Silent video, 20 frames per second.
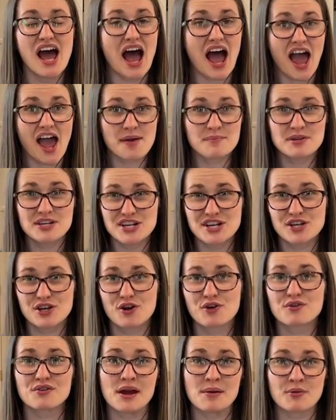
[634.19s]
I'm gonna go
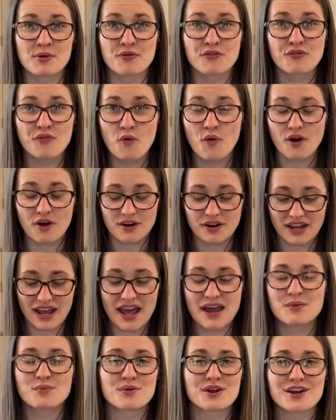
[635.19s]
grab a fork
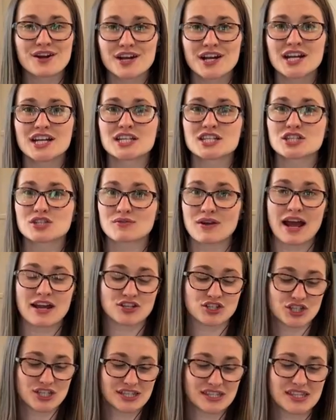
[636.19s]
and we're gonna
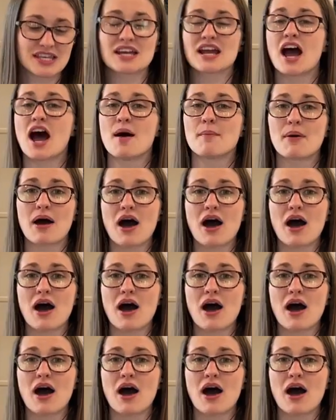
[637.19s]
scratch this thing up.